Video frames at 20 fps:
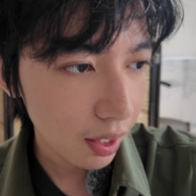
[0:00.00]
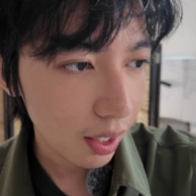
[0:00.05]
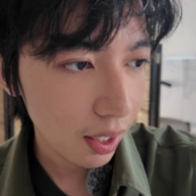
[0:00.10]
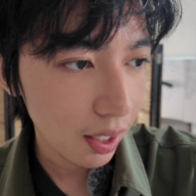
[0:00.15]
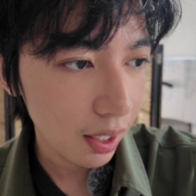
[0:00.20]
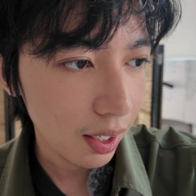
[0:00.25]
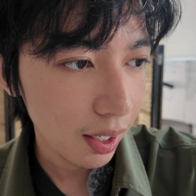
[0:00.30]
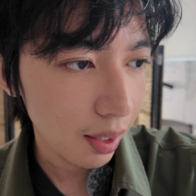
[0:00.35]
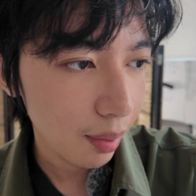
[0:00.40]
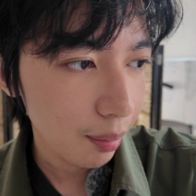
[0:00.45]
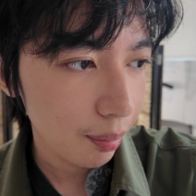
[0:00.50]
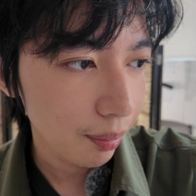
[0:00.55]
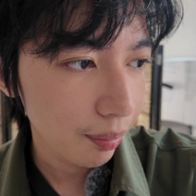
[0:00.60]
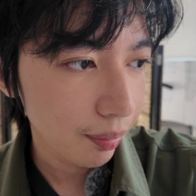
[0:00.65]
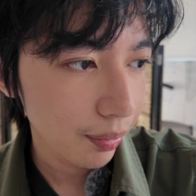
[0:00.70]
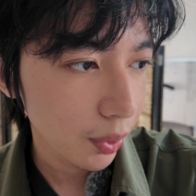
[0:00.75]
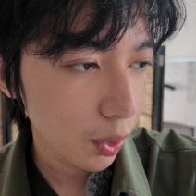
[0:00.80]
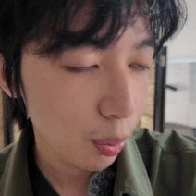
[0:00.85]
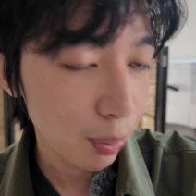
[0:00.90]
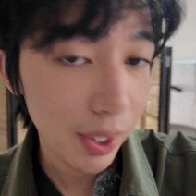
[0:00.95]

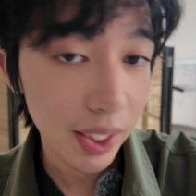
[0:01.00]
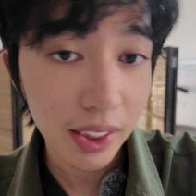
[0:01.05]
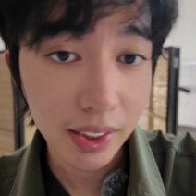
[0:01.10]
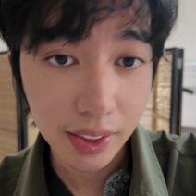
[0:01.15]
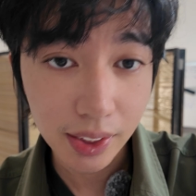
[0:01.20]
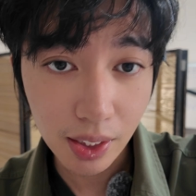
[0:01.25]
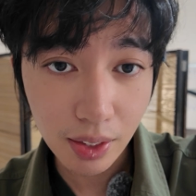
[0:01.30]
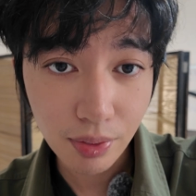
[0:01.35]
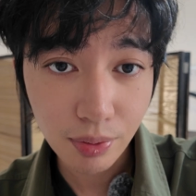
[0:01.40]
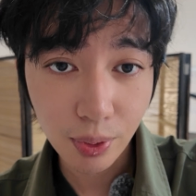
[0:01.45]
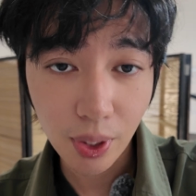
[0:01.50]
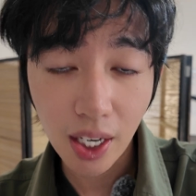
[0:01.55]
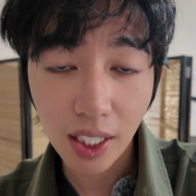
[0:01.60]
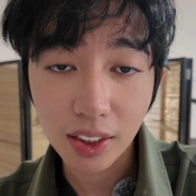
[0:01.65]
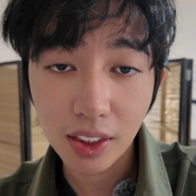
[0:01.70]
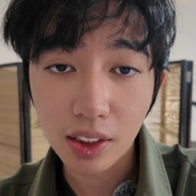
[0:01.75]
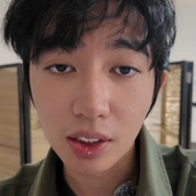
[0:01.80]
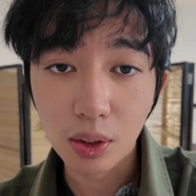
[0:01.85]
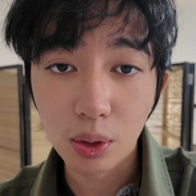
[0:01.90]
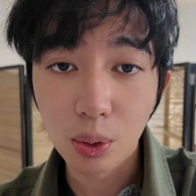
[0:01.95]
to myself for
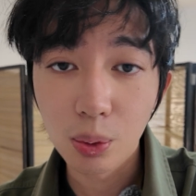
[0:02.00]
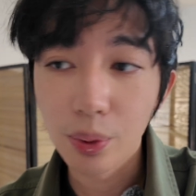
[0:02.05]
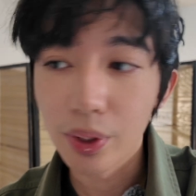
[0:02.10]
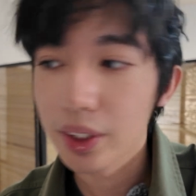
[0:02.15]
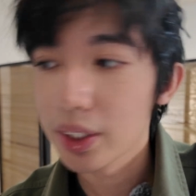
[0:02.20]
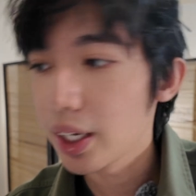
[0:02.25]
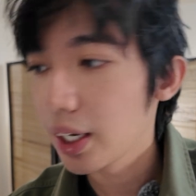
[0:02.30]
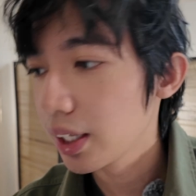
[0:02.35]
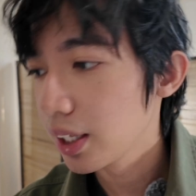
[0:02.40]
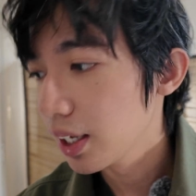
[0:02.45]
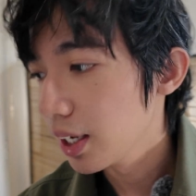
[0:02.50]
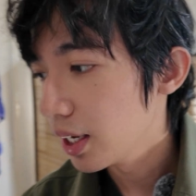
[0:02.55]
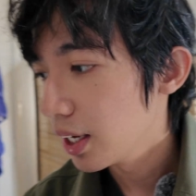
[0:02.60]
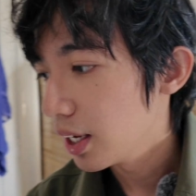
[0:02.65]
actually doing that.